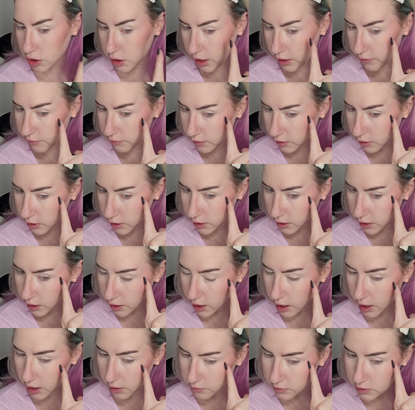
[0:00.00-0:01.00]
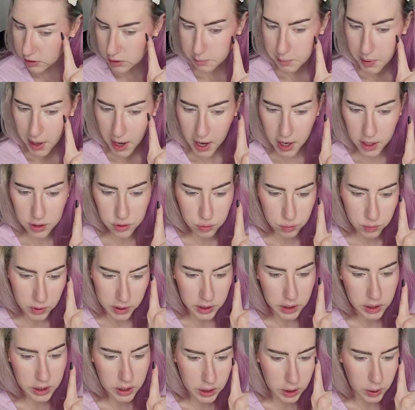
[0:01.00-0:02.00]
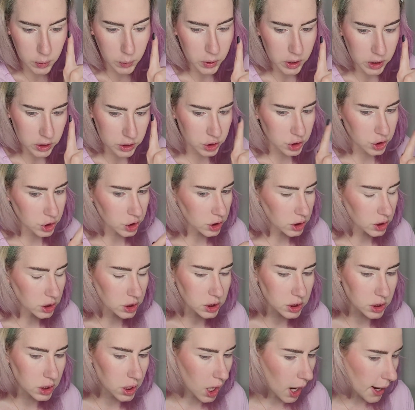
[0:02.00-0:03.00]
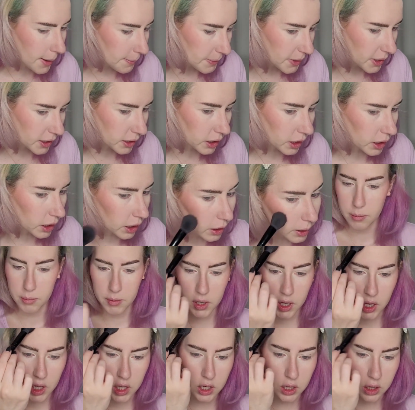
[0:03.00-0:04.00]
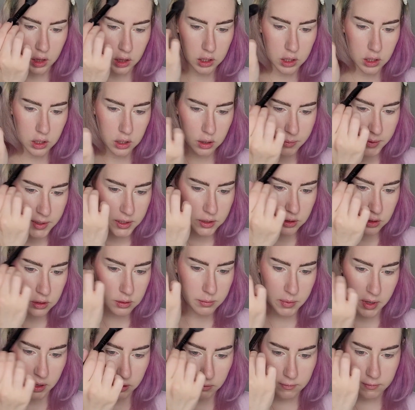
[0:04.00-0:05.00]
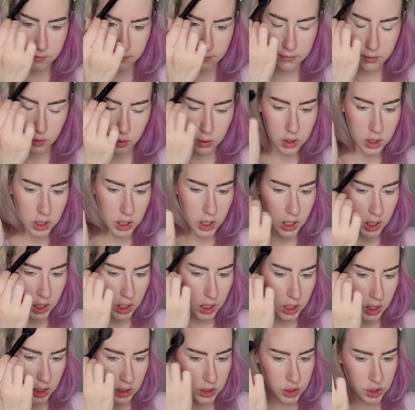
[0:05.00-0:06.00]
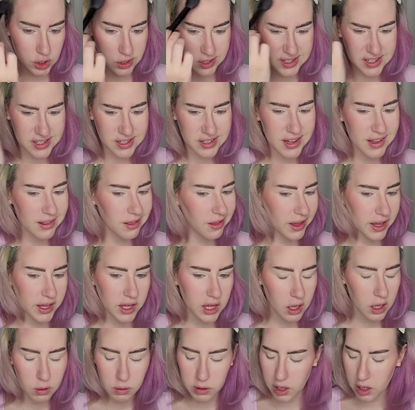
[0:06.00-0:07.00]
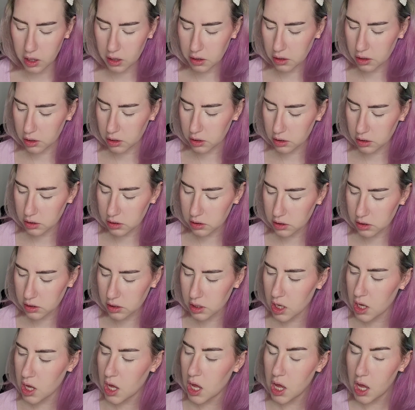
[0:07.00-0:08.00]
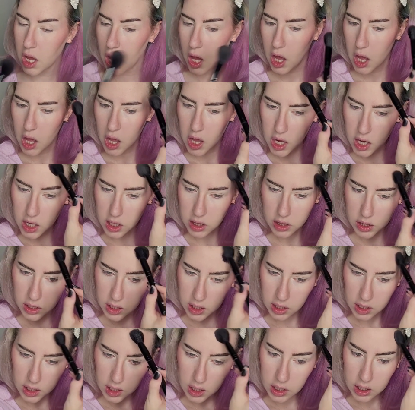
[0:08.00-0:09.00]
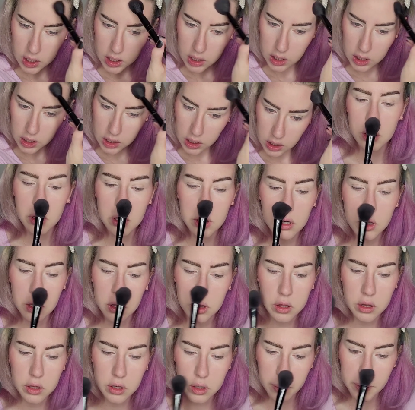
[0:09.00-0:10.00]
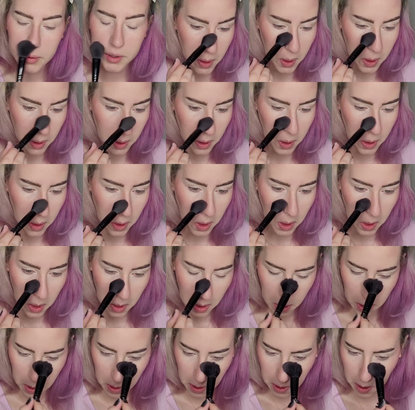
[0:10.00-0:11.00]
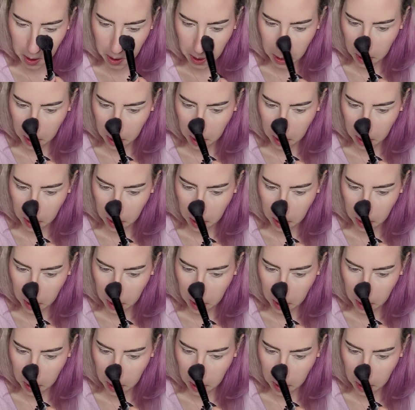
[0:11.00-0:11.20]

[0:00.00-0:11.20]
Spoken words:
I feel like I have this patch right here where it's just not picking up. I'm gonna add a little bit to my forehead just because I like how that looks. And then a little bit on the nose.